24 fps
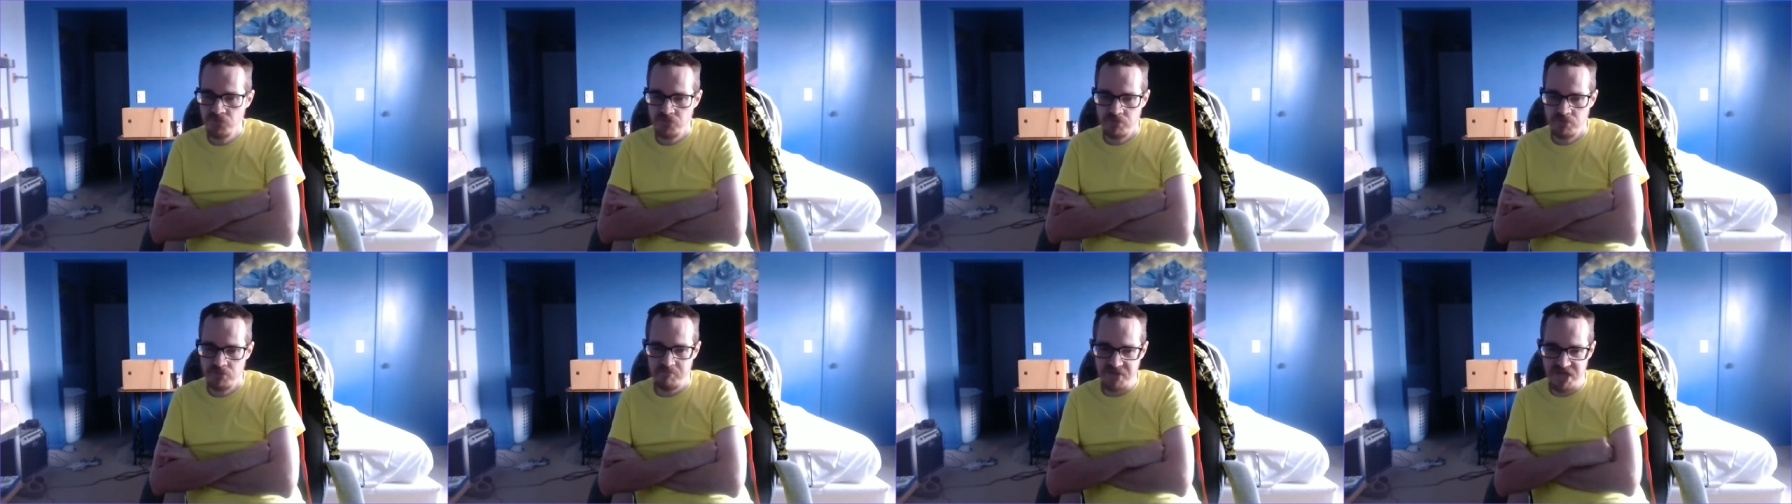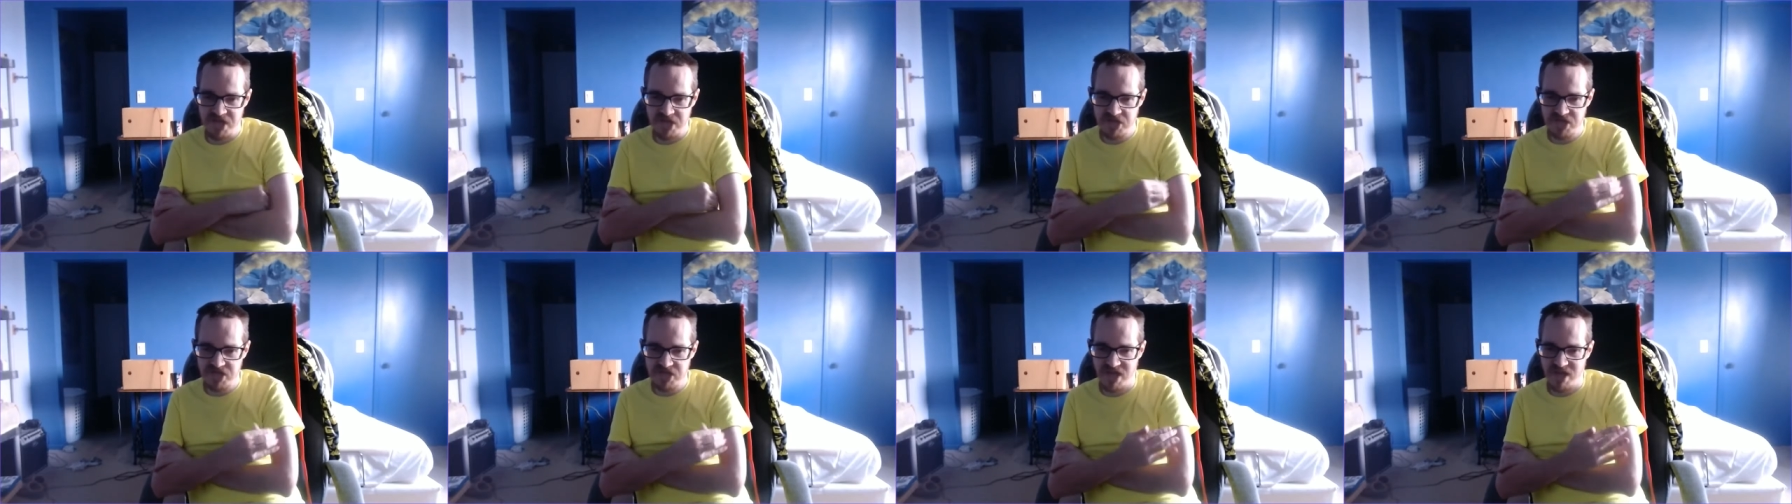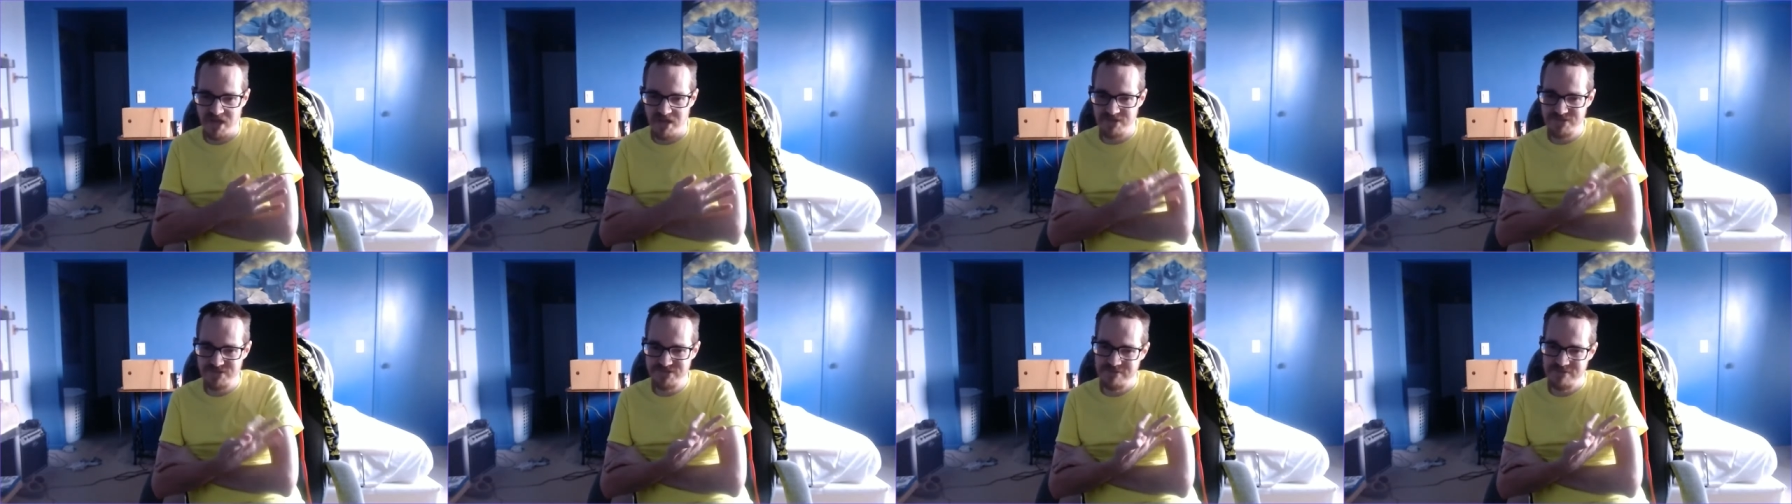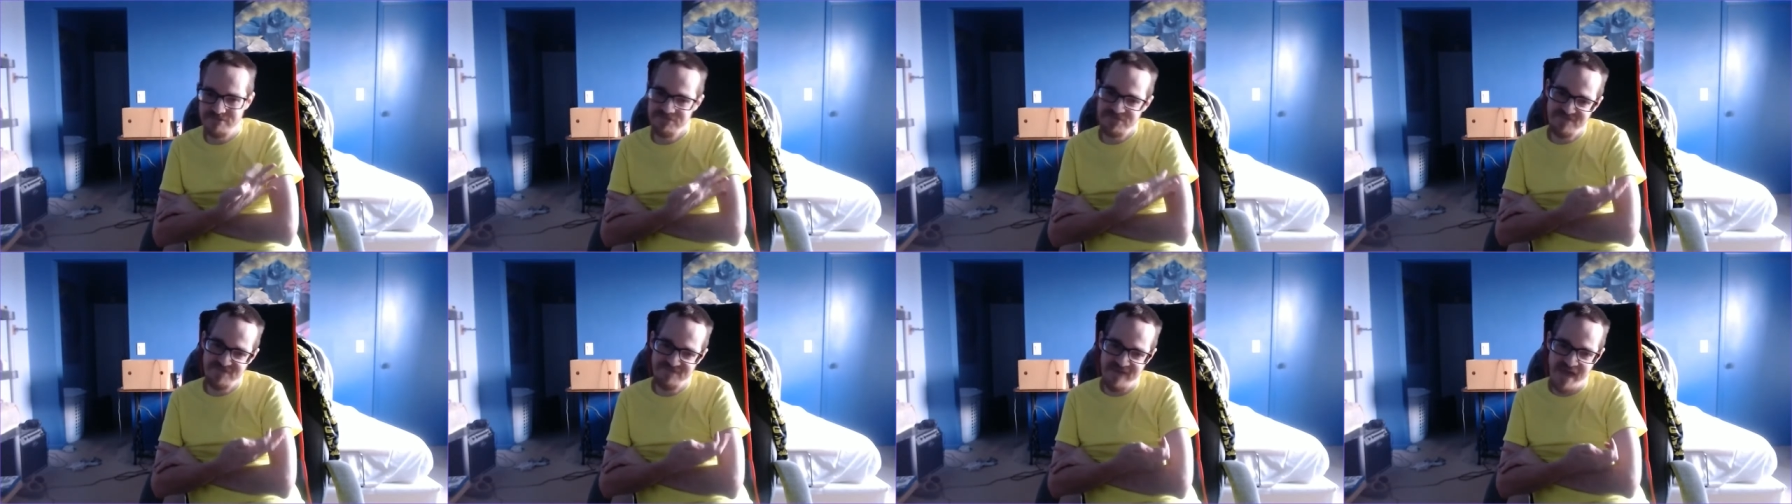because of
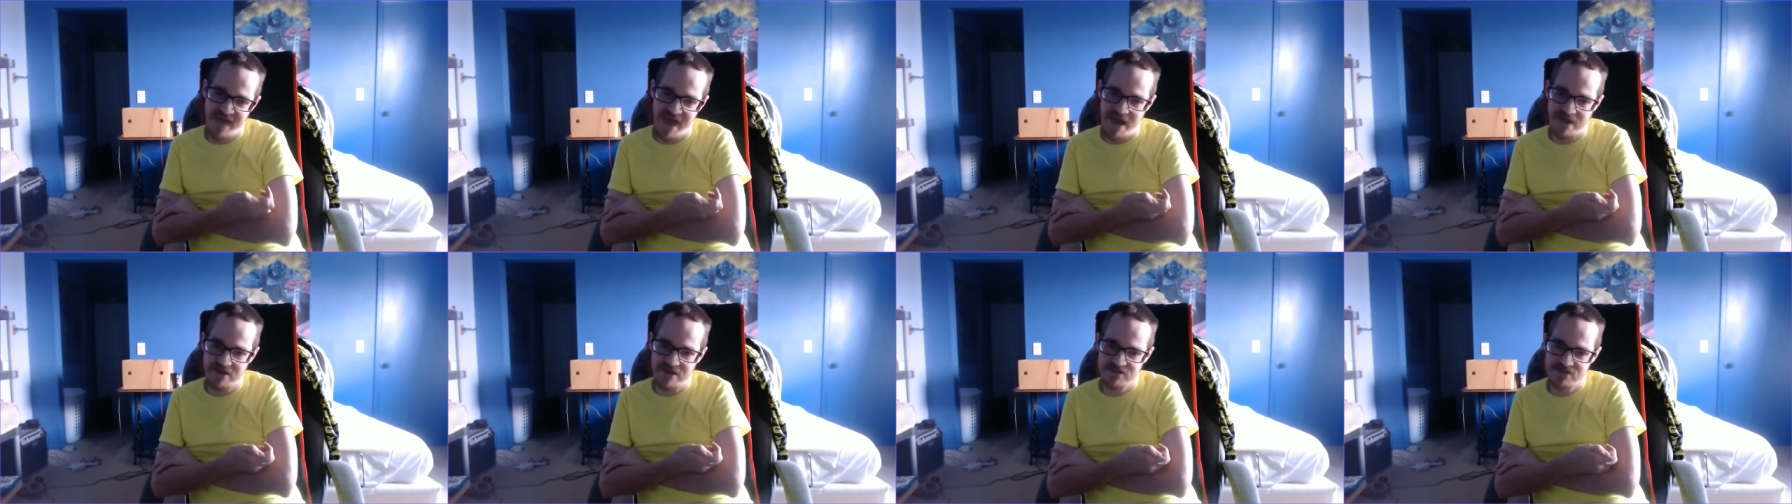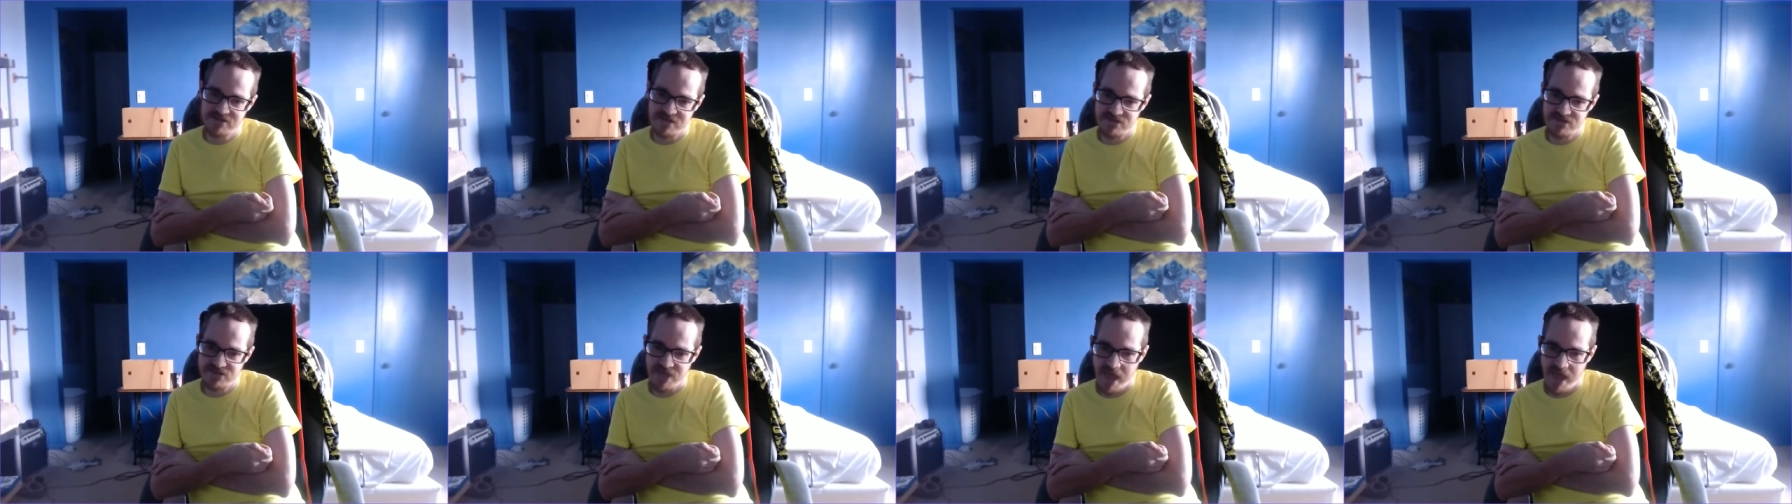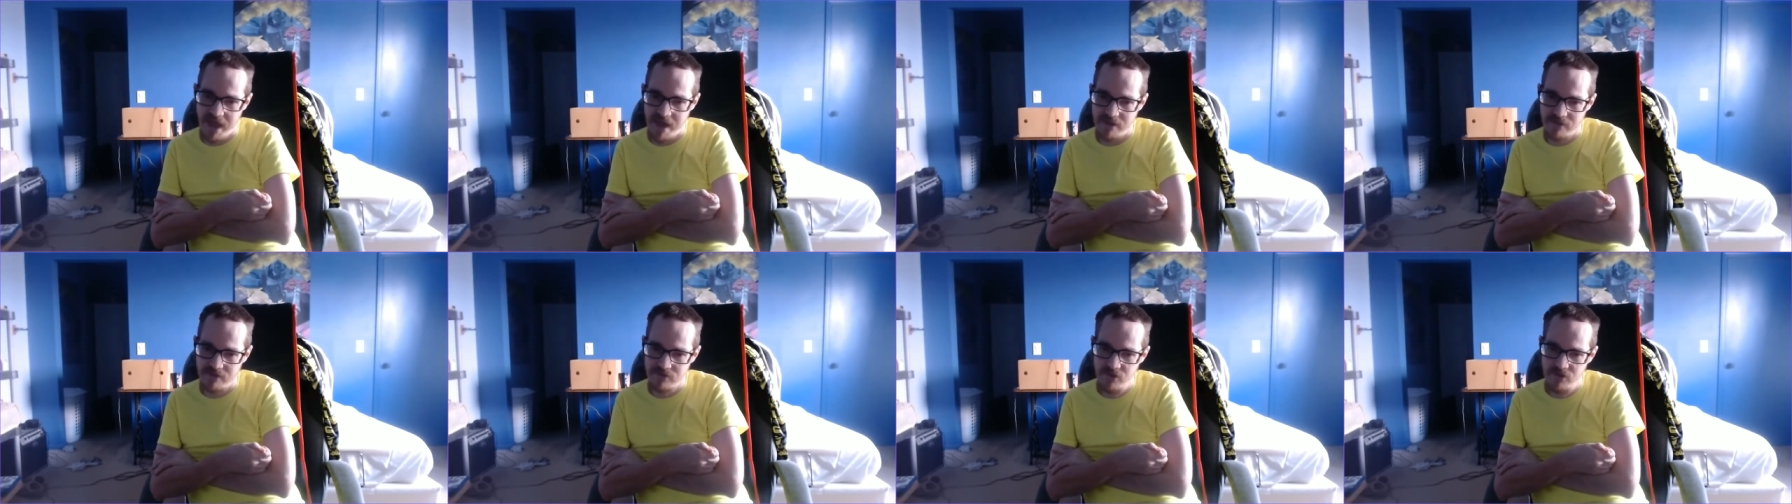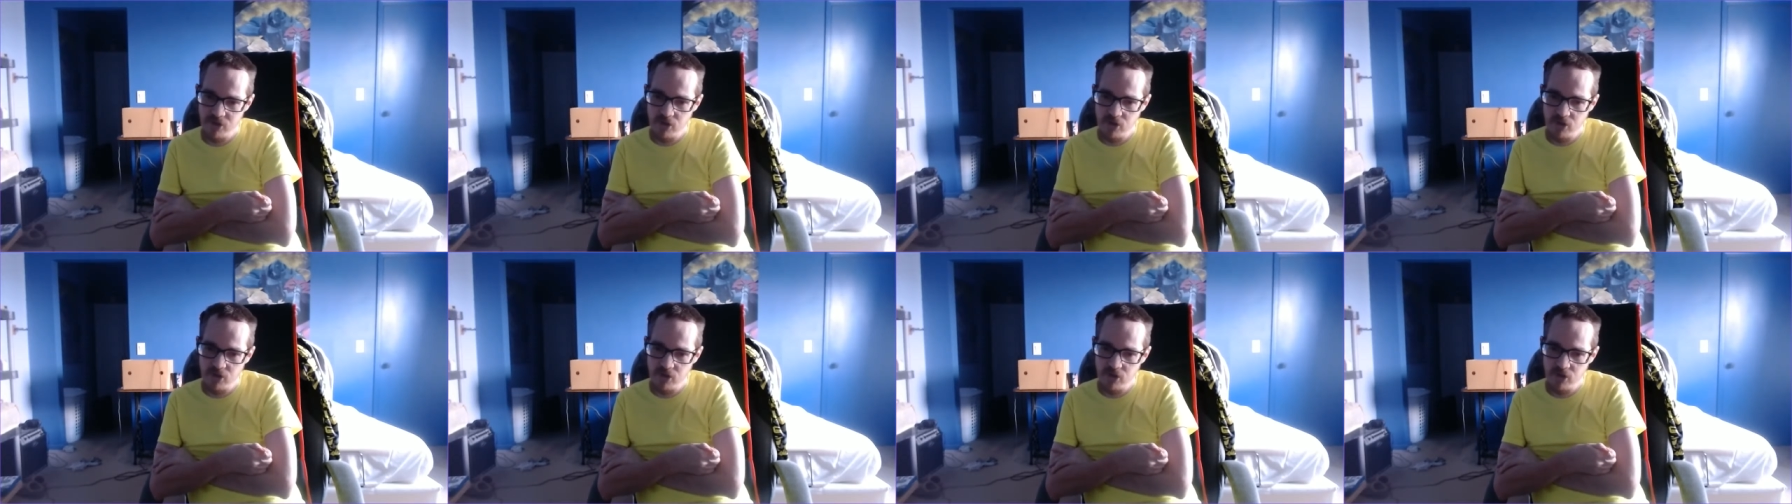the fact that,